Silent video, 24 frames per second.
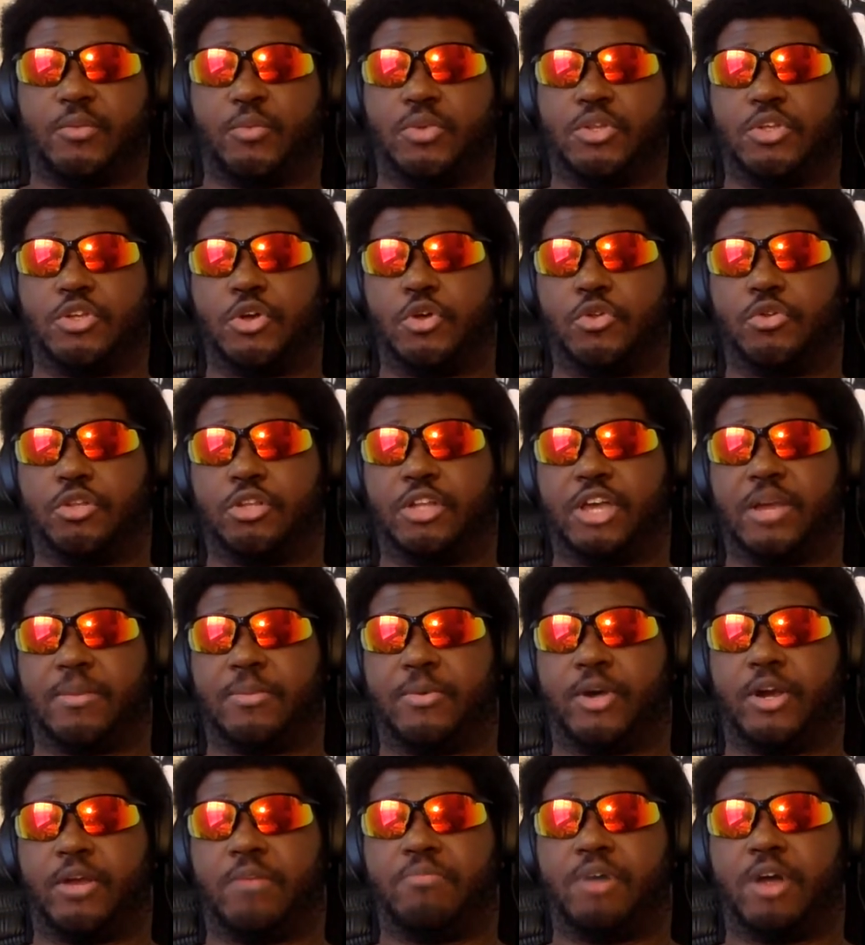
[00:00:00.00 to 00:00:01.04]
When you go to the
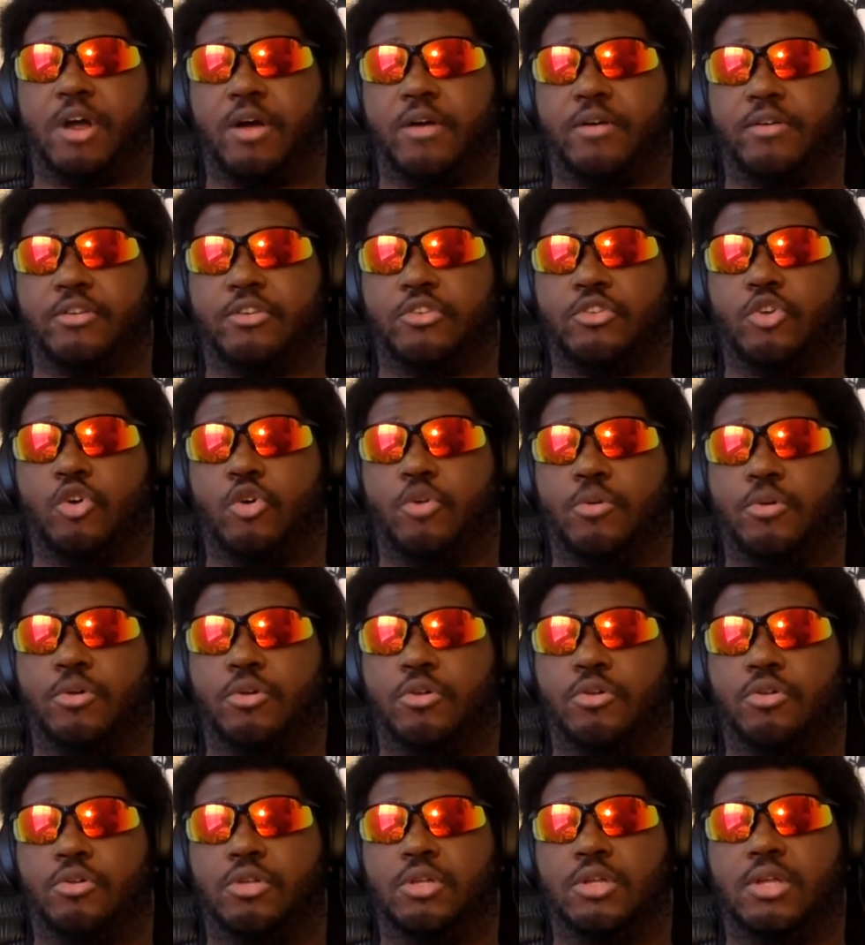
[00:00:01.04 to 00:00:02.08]
library, Barnes and
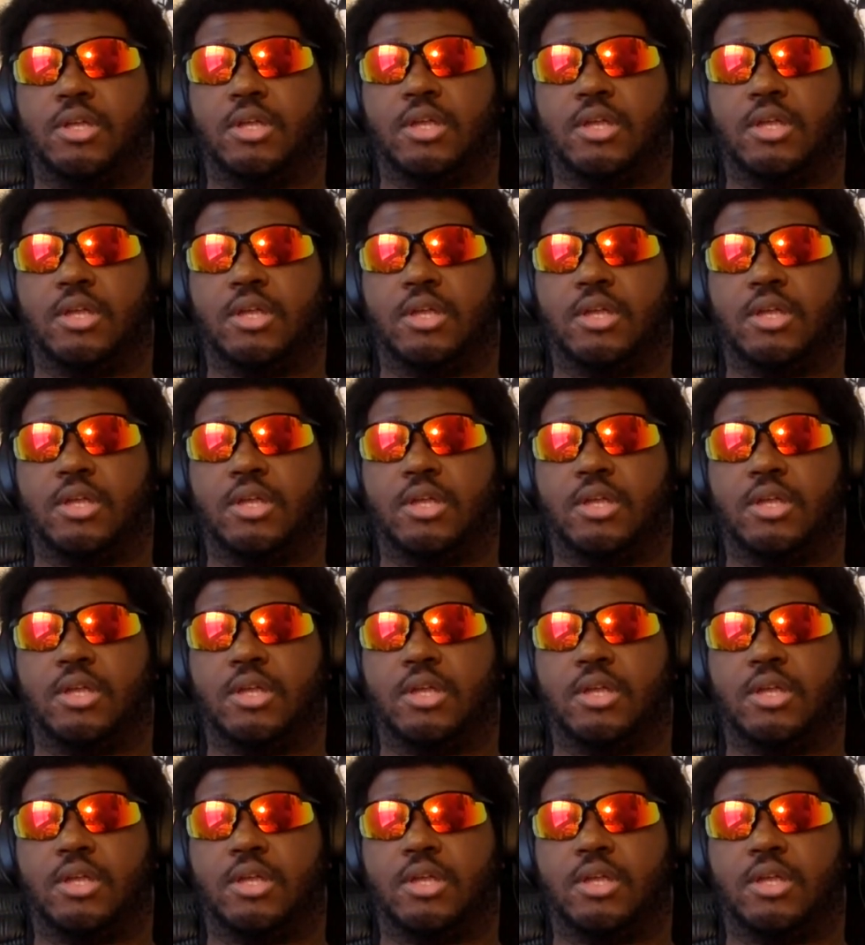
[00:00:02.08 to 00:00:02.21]
Noble,